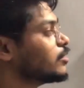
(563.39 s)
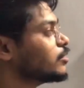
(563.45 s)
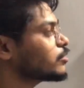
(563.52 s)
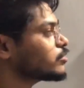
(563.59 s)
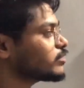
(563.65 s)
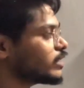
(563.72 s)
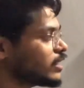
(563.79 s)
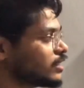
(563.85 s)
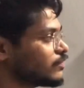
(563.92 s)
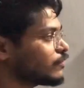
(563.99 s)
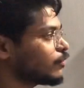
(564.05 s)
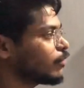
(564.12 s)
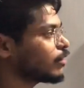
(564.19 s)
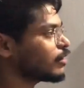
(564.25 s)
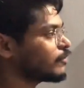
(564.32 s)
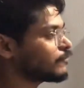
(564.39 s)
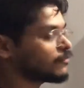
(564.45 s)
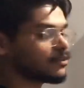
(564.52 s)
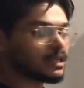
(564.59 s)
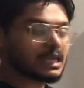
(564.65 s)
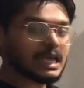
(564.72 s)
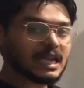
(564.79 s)
So therefore, if
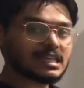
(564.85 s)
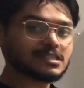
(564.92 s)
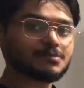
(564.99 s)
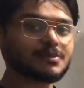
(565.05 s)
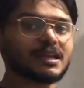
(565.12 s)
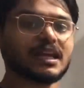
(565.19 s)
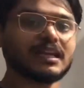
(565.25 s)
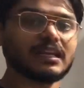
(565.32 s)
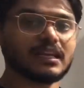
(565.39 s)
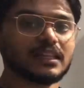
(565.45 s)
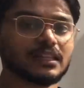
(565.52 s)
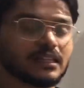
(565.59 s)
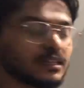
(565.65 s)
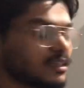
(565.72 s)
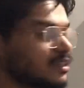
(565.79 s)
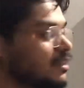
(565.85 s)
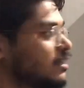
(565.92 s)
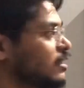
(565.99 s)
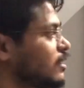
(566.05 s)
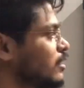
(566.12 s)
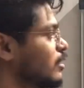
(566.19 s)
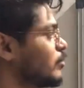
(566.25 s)
we aspirate anything,
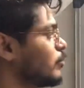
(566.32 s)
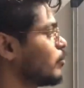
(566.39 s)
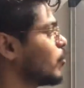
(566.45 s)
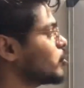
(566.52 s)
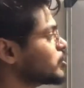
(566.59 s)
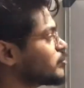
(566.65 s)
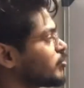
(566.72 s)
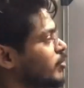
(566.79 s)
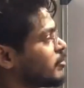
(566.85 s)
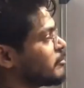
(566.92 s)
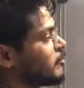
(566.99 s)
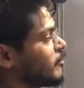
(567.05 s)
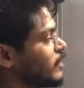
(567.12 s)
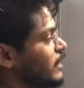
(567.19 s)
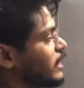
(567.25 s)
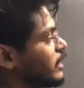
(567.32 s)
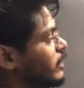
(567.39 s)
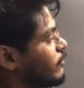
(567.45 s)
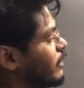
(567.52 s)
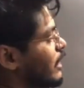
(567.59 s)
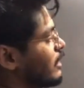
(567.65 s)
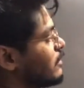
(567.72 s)
most probably it
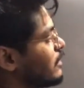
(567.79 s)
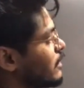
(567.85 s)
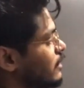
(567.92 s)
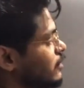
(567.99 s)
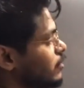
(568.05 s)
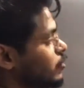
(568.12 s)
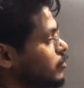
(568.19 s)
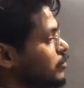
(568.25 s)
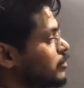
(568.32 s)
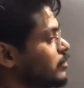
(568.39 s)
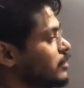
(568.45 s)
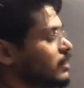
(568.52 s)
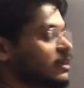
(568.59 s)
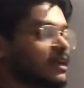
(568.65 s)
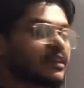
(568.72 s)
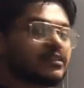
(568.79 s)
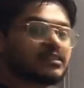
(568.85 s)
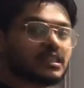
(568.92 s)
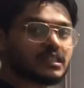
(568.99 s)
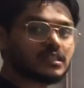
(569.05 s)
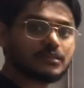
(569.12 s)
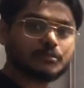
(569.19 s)
will enter into
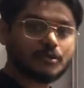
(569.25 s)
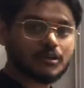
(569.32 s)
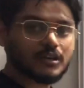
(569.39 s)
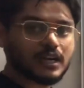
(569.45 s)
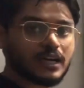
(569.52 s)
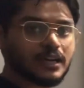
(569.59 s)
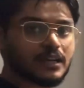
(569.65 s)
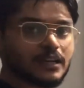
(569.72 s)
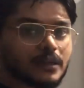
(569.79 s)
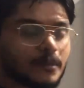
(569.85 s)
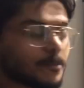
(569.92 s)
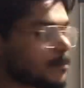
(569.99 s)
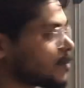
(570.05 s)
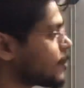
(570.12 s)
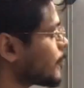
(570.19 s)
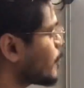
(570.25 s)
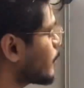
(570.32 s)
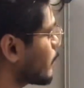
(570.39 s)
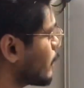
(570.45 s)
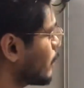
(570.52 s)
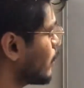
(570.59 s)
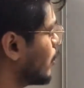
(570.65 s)
right-sided bronchi.
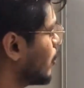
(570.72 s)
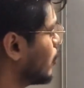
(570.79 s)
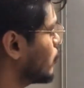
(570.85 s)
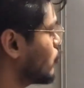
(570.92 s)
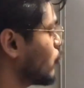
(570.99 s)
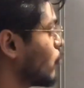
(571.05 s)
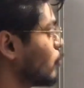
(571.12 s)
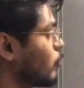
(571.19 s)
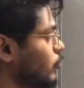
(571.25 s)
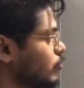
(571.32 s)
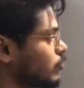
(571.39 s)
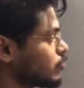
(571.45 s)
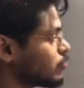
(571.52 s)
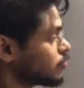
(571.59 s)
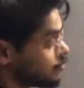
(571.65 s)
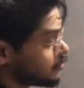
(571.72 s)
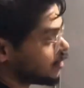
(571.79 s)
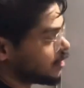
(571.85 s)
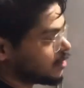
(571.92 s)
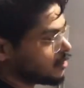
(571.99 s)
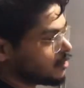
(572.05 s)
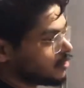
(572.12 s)
So
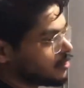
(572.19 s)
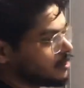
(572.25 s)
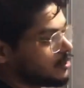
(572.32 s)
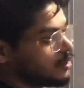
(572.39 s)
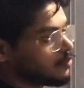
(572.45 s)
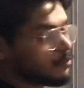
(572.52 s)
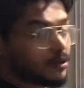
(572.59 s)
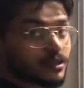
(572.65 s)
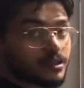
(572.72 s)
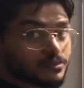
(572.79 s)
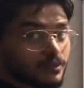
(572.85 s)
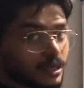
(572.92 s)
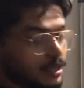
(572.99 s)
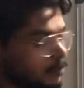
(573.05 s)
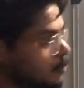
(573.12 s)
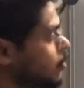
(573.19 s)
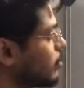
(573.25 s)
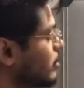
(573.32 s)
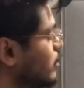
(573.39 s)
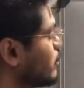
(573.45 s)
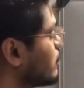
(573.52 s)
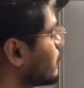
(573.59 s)
therefore, it's very
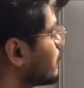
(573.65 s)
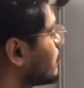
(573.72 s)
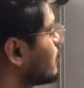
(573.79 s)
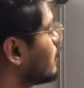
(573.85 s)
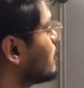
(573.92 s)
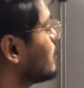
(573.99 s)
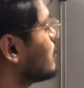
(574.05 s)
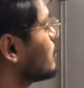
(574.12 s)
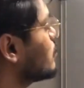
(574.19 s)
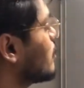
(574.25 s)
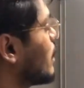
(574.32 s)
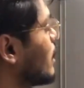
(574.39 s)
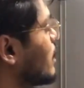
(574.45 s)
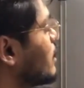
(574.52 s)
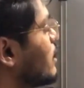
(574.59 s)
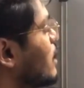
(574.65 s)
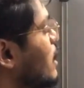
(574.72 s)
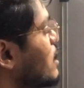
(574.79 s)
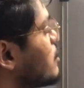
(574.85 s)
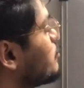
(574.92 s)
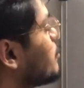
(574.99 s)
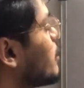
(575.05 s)
important. So anything
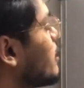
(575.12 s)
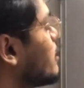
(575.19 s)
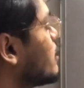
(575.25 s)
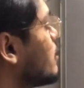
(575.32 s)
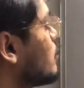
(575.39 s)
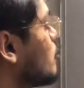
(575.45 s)
aspirated